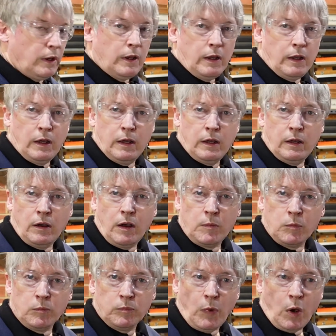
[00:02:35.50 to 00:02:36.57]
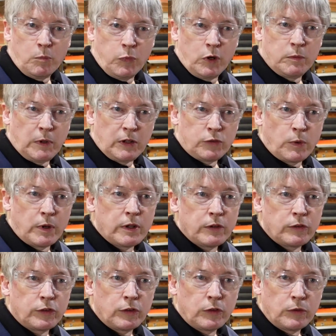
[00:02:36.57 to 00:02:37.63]
I'm pretty much ready
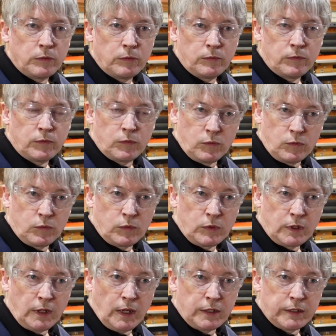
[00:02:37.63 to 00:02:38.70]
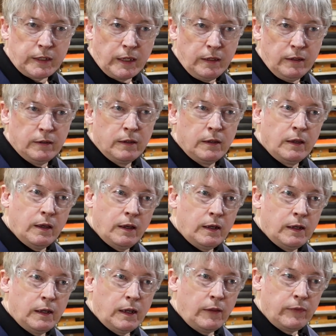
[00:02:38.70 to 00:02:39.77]
to cut a gear,
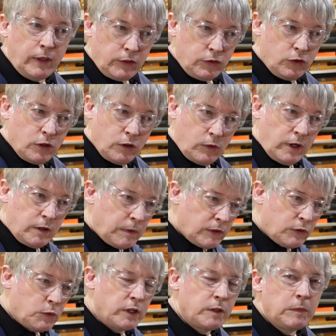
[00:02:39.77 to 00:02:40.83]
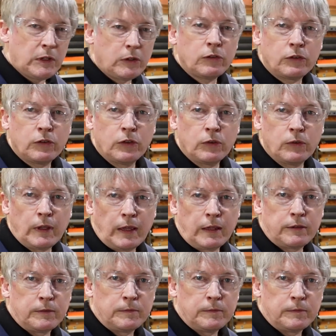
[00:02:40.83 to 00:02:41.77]
and that took around about 20 minutes to do that.